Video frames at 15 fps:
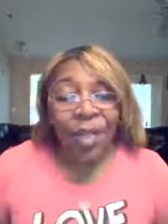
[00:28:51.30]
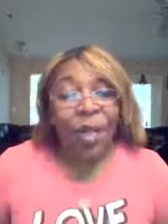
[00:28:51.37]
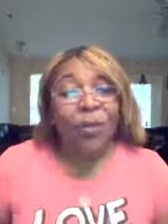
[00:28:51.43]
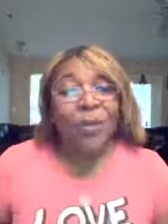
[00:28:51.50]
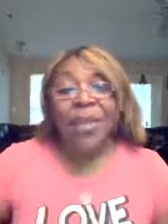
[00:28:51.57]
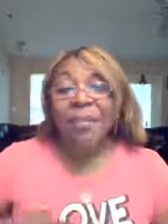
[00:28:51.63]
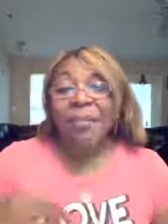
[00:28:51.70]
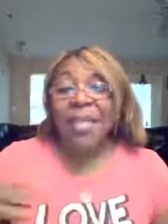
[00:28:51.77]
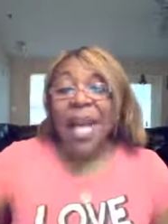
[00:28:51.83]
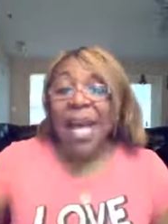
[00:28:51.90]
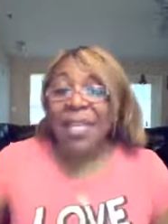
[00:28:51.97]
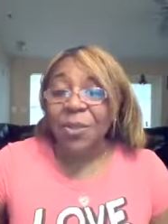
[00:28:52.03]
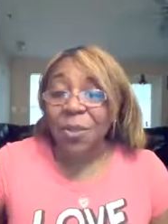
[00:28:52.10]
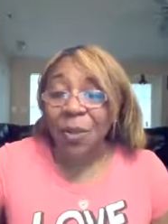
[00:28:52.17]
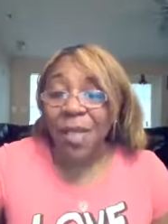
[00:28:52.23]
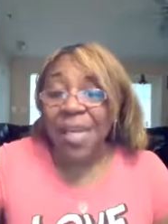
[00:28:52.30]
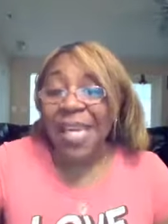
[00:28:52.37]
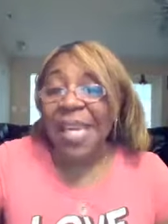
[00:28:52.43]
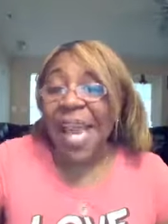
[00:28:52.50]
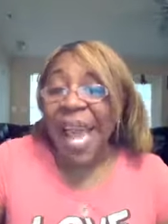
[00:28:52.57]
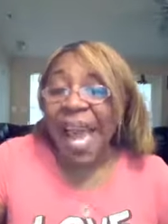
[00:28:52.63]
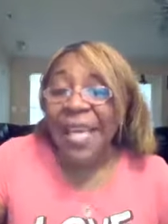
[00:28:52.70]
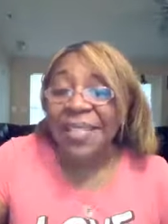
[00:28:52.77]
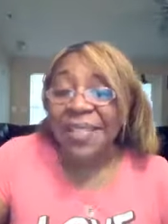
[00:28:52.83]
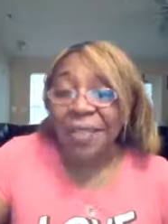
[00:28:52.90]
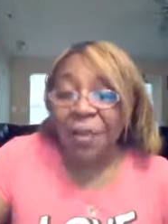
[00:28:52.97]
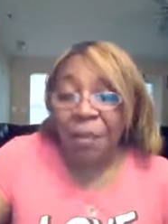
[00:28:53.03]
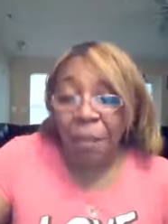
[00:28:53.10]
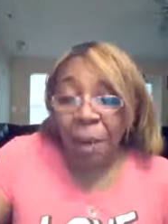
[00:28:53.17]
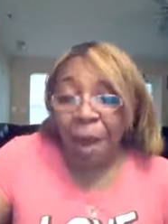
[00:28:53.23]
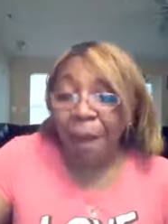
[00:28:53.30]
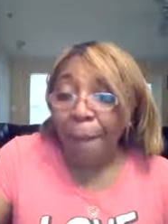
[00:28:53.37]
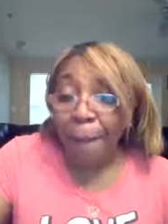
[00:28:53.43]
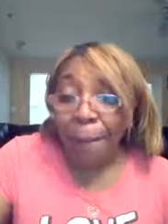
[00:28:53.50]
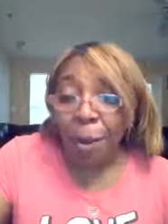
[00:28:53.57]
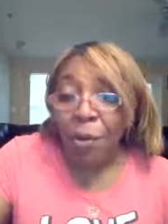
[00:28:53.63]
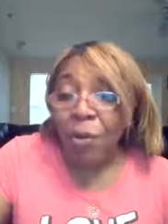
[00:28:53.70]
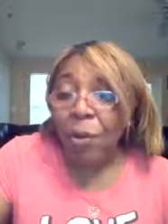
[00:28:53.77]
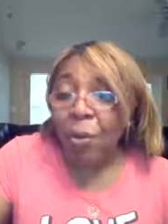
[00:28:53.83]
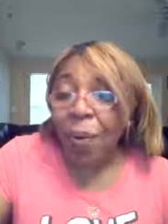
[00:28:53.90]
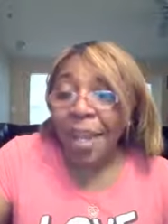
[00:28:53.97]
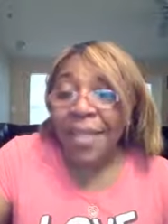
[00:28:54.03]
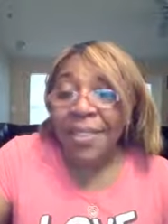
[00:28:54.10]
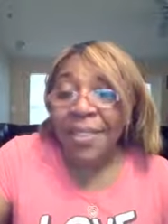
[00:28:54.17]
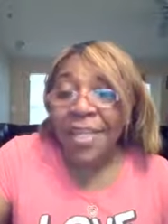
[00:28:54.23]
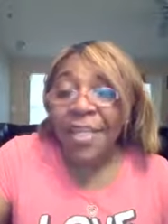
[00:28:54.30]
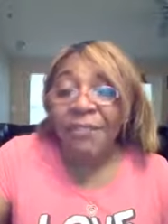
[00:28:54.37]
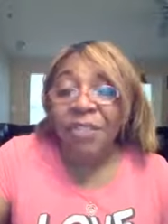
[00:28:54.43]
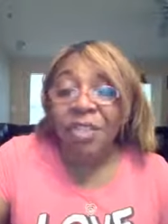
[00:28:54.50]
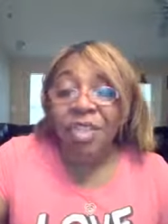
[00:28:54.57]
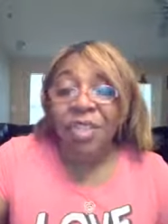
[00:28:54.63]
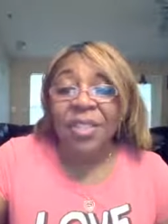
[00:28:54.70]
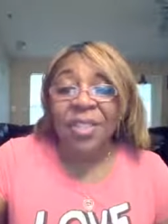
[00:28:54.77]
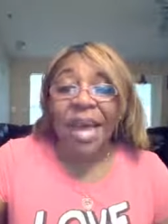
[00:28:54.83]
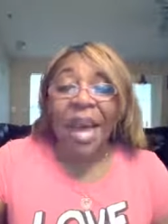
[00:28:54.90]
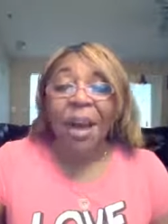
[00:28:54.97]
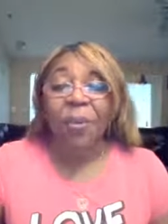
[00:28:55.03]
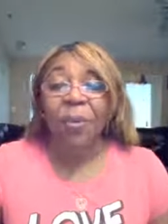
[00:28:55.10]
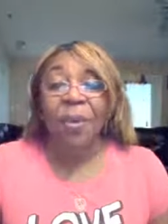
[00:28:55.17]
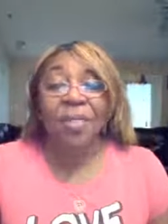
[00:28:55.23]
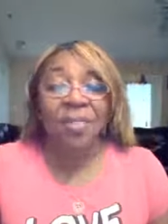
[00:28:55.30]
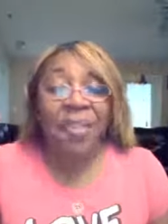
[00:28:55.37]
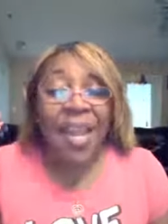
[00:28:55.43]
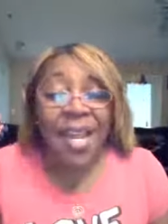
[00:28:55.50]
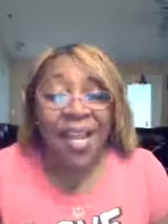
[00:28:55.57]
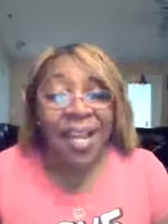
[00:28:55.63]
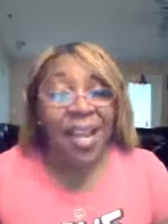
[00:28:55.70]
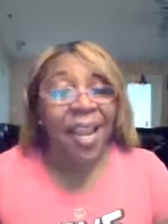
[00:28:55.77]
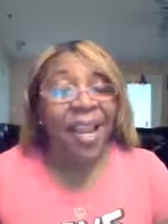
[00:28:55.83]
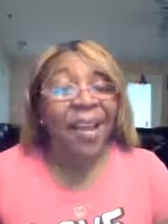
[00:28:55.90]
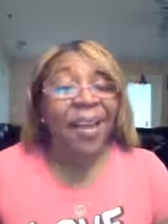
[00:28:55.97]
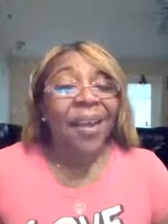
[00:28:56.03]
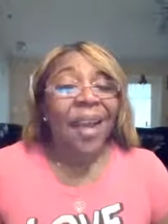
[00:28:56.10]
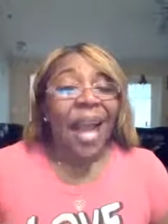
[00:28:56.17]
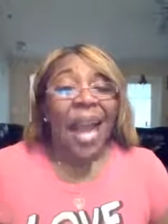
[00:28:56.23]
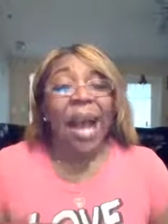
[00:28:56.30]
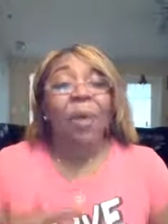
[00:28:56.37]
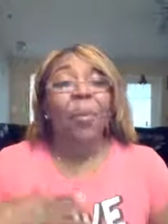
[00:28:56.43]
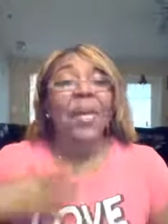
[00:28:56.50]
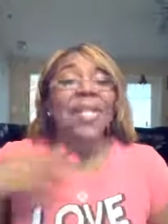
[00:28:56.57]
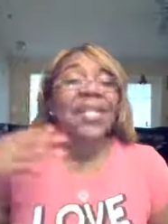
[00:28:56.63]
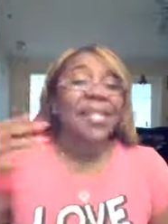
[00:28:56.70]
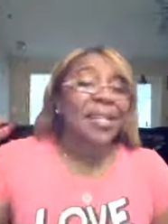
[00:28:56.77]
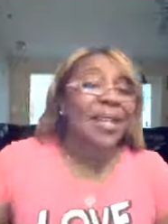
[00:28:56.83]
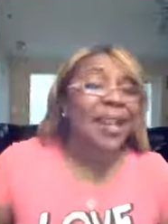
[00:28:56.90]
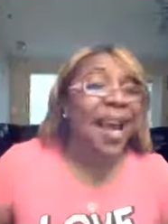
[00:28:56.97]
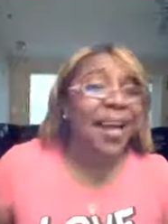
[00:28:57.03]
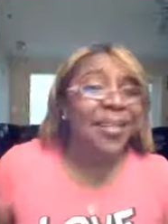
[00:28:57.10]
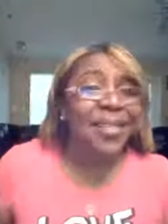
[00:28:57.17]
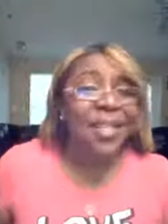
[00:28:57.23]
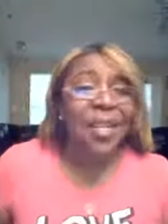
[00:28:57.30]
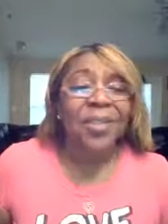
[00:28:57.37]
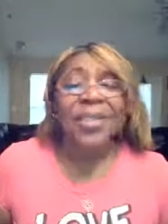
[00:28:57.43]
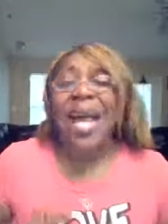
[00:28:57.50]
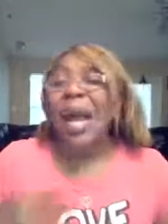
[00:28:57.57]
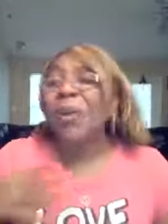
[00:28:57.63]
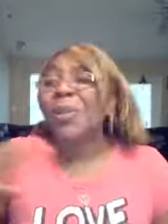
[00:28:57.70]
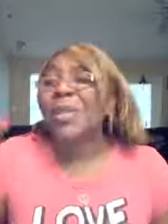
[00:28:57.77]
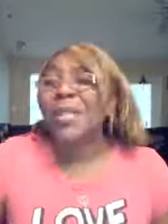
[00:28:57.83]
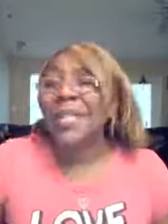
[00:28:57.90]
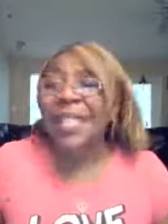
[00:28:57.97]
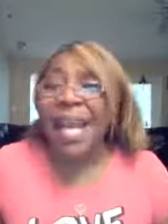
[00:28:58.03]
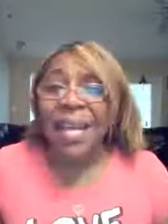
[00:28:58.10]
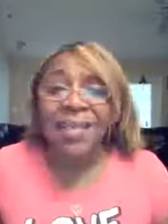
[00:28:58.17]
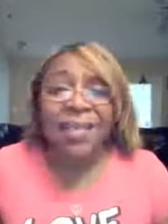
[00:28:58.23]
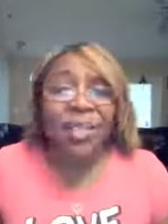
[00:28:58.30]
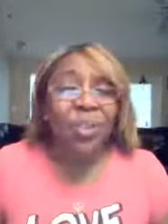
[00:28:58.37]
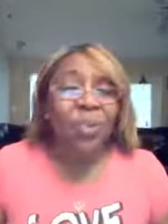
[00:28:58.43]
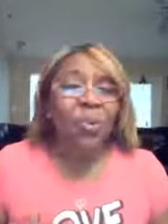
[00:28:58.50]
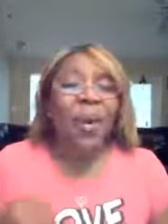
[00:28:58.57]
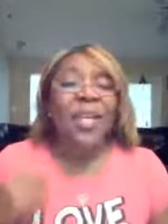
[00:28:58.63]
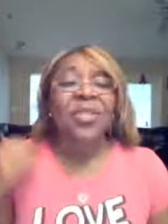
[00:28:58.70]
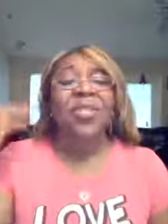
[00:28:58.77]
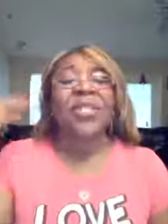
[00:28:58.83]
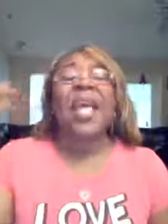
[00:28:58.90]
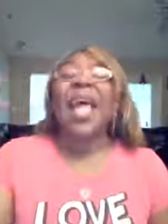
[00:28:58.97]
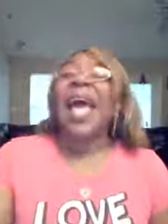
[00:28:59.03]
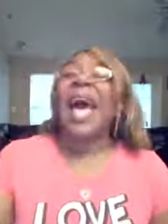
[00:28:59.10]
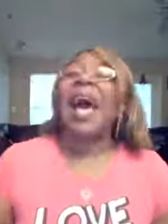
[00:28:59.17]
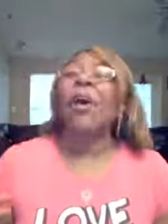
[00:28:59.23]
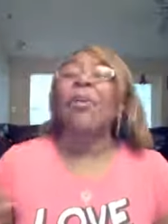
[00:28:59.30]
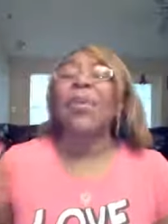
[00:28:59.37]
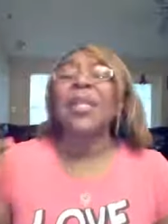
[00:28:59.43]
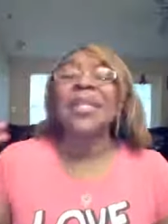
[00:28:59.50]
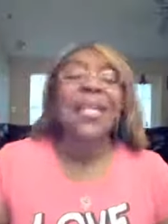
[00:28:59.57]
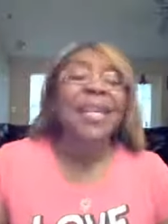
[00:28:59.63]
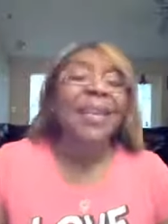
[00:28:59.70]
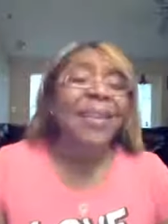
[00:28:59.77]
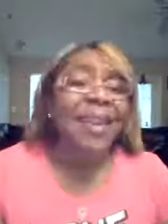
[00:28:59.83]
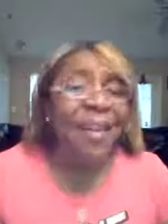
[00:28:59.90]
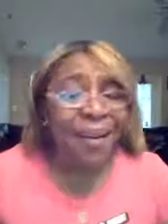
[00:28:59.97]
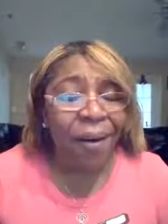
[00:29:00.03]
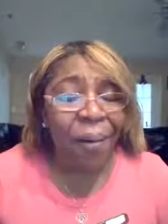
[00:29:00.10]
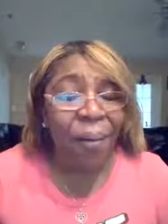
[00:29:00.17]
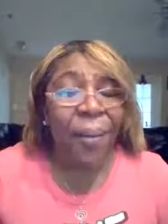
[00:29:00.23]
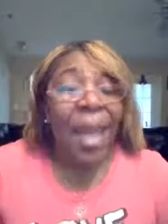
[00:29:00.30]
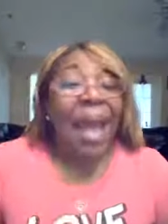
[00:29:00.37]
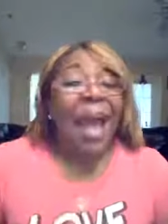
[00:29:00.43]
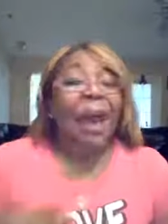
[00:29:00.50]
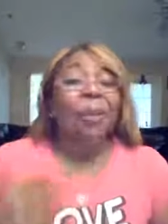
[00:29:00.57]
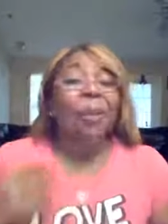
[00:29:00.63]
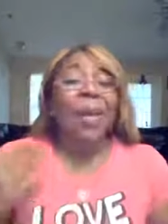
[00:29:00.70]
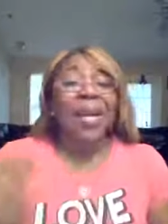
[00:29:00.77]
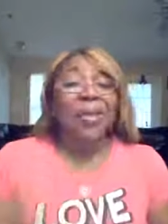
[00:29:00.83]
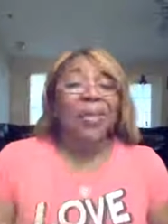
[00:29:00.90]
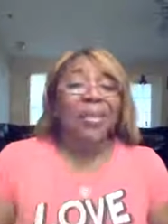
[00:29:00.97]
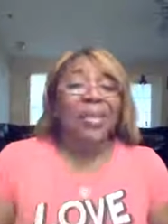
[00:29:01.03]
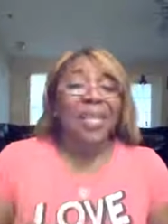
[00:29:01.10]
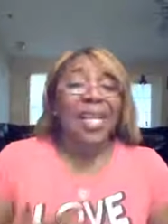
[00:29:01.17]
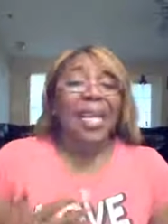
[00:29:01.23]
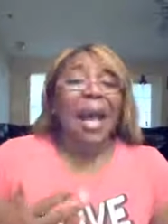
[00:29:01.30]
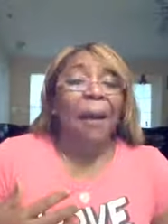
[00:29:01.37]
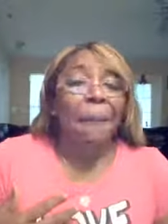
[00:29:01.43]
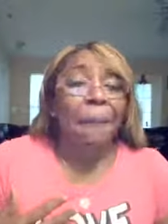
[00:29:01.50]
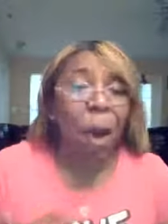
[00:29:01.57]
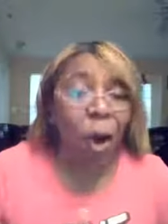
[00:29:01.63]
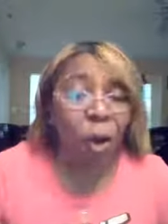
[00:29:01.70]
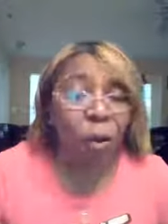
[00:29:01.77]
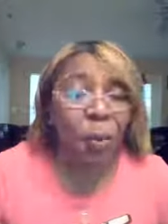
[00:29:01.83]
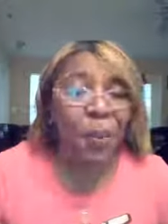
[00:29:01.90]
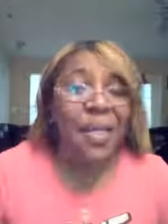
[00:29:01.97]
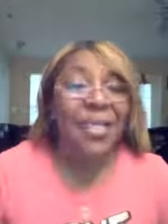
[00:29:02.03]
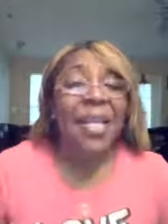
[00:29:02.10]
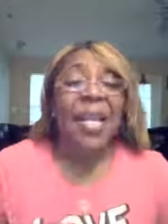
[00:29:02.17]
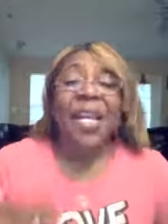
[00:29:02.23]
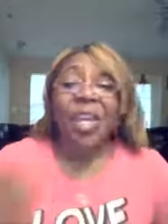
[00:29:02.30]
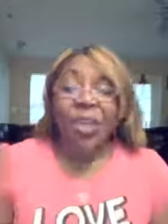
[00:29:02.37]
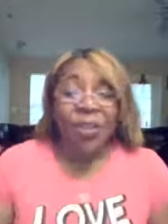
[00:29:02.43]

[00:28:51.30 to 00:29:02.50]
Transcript: You know, sometimes what He has to uh, burn away is even just our thinking, how we see ourselves, how we see our situations, how we see him, how we understand our purpose.